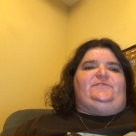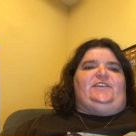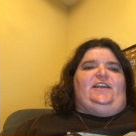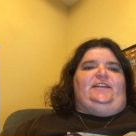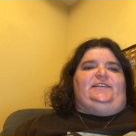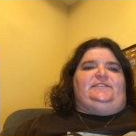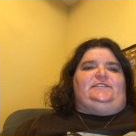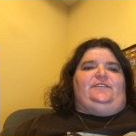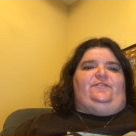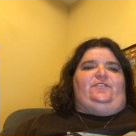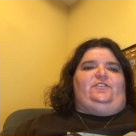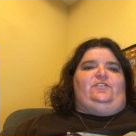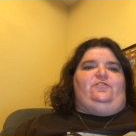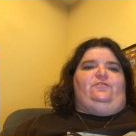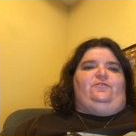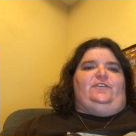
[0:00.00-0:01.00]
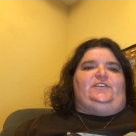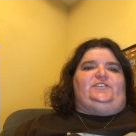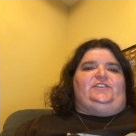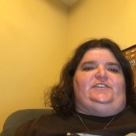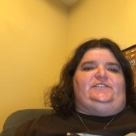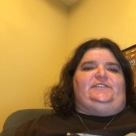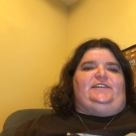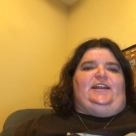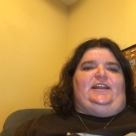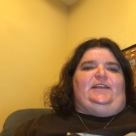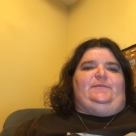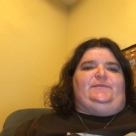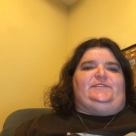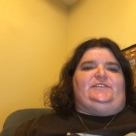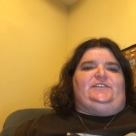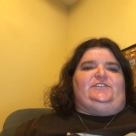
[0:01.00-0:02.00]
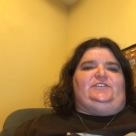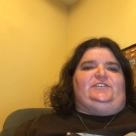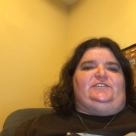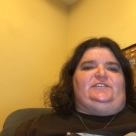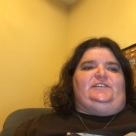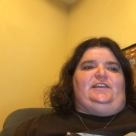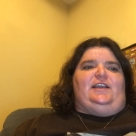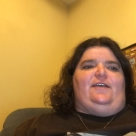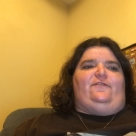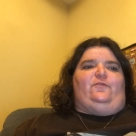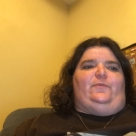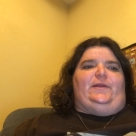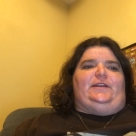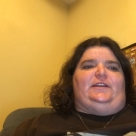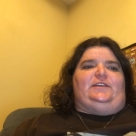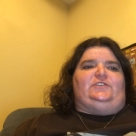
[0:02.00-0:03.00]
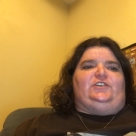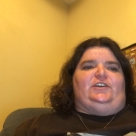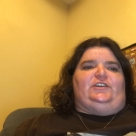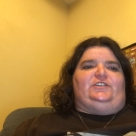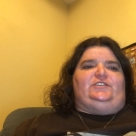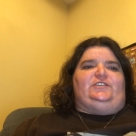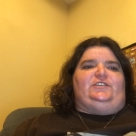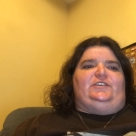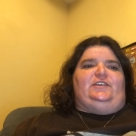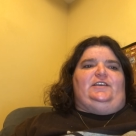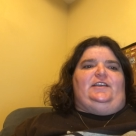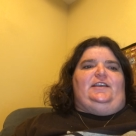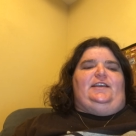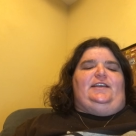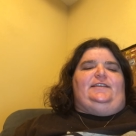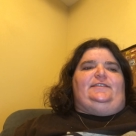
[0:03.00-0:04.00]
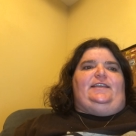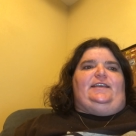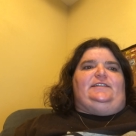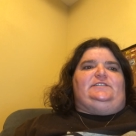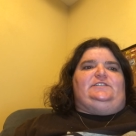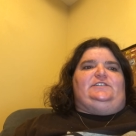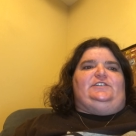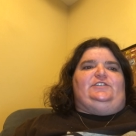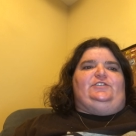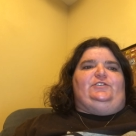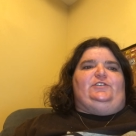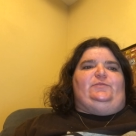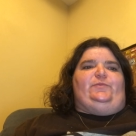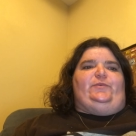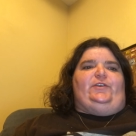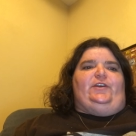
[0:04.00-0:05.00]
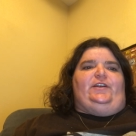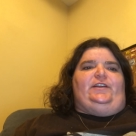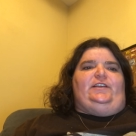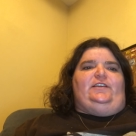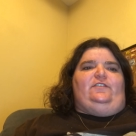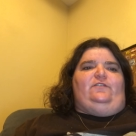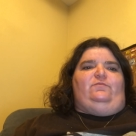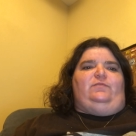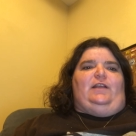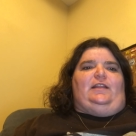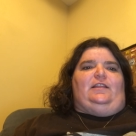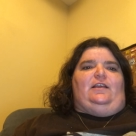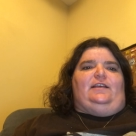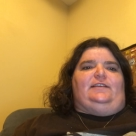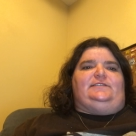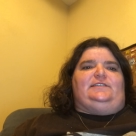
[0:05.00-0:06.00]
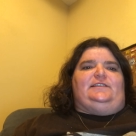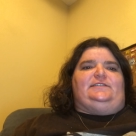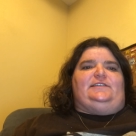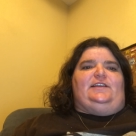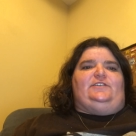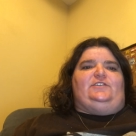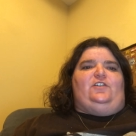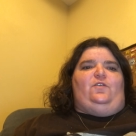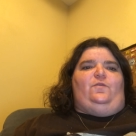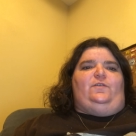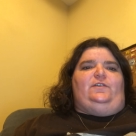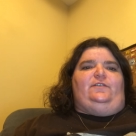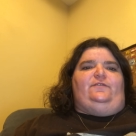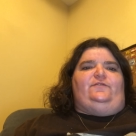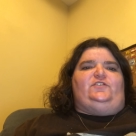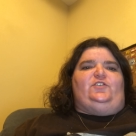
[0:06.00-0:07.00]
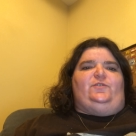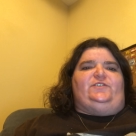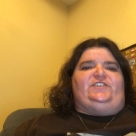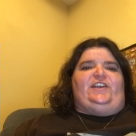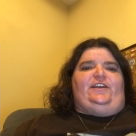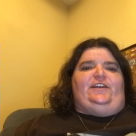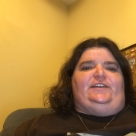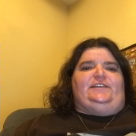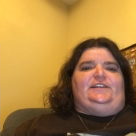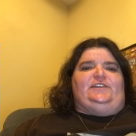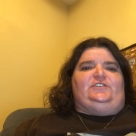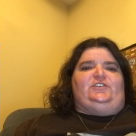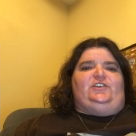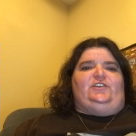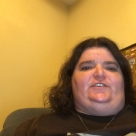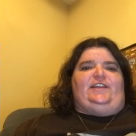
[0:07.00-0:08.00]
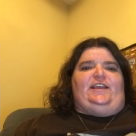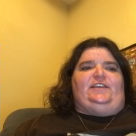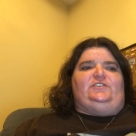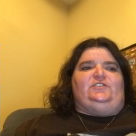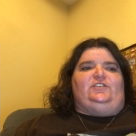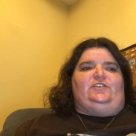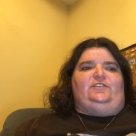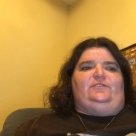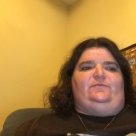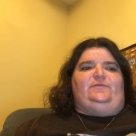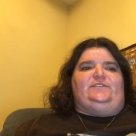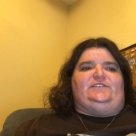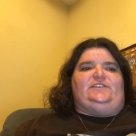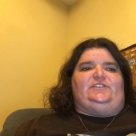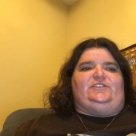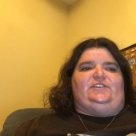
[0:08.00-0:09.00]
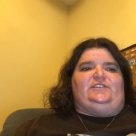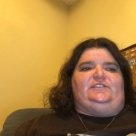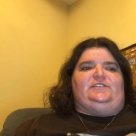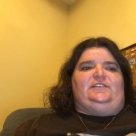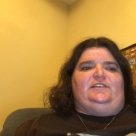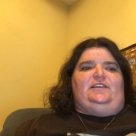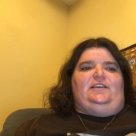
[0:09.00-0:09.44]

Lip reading: jealous of the new Christians getting positions in government and church. They instituted purity of blood laws that said no one of Jewish heritage could take certain positions.